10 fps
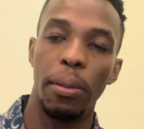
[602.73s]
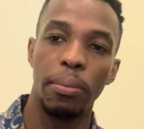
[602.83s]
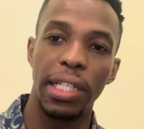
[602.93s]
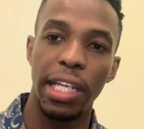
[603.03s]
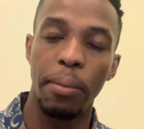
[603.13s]

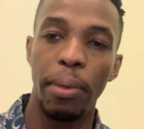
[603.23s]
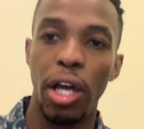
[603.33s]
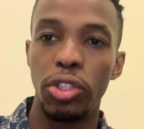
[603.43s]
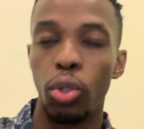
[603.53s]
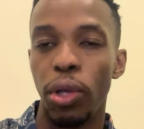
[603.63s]
clear
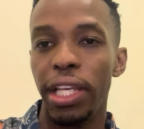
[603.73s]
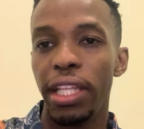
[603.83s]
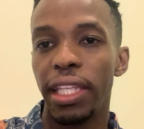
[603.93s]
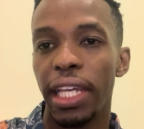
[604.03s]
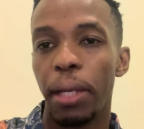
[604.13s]
about, or
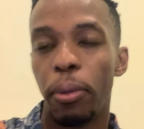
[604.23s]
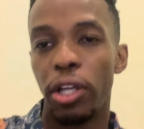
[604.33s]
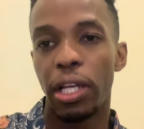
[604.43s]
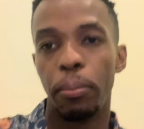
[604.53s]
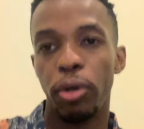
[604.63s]
anything
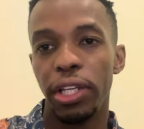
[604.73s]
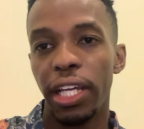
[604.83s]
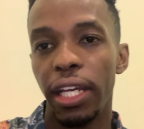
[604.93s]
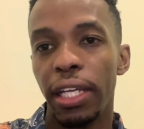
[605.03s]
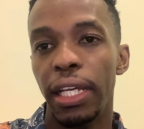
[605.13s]
about Cambodia.